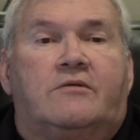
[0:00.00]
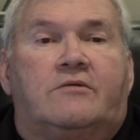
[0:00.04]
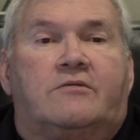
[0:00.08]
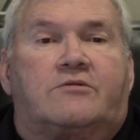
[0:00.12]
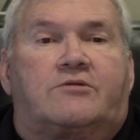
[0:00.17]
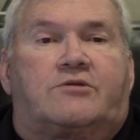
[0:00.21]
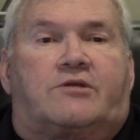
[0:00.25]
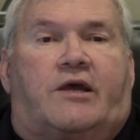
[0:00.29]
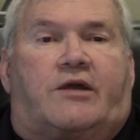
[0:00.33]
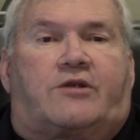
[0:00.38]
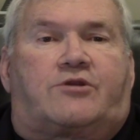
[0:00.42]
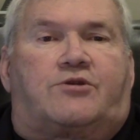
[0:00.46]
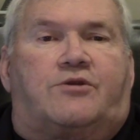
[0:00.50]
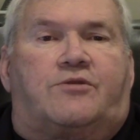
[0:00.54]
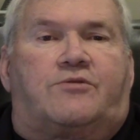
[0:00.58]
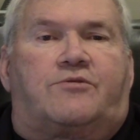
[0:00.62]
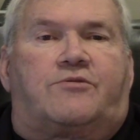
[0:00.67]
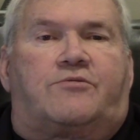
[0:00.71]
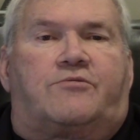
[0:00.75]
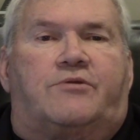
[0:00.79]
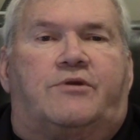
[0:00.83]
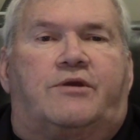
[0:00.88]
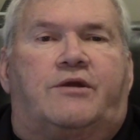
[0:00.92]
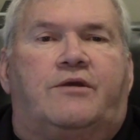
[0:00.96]
Section
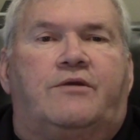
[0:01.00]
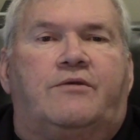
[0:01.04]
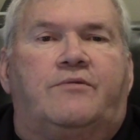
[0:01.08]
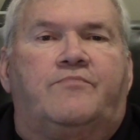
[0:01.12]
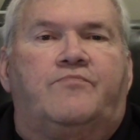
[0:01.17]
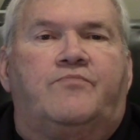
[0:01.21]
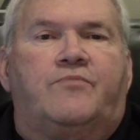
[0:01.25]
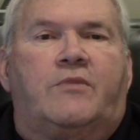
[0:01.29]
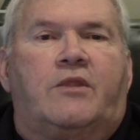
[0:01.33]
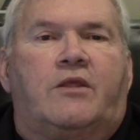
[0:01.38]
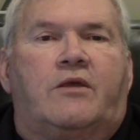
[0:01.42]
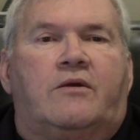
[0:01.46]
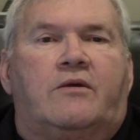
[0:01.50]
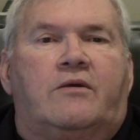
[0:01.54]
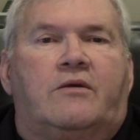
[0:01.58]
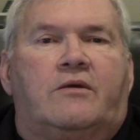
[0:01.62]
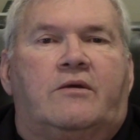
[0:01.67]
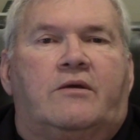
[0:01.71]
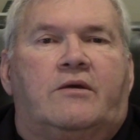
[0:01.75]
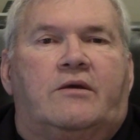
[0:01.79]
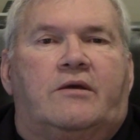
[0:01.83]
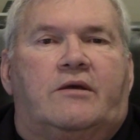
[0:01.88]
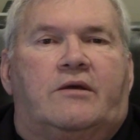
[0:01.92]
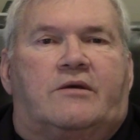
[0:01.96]
3
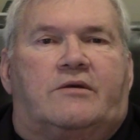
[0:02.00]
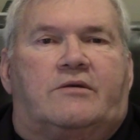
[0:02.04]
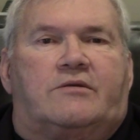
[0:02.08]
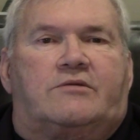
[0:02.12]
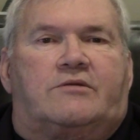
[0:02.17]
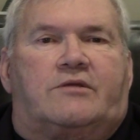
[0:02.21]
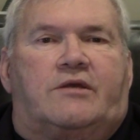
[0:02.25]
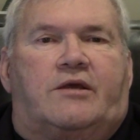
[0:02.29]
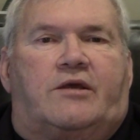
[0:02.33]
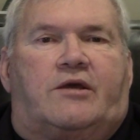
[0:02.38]
is the